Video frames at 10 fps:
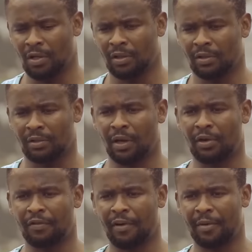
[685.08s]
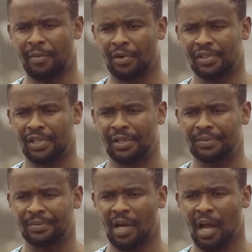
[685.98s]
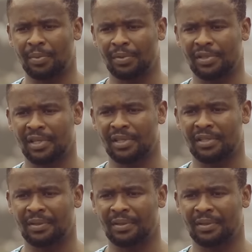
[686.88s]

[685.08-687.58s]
Thank you very much. I appreciate it.